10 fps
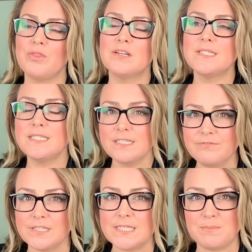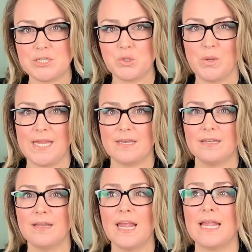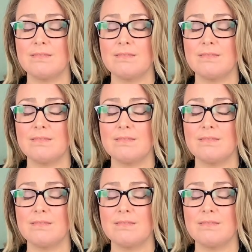there's a difference between a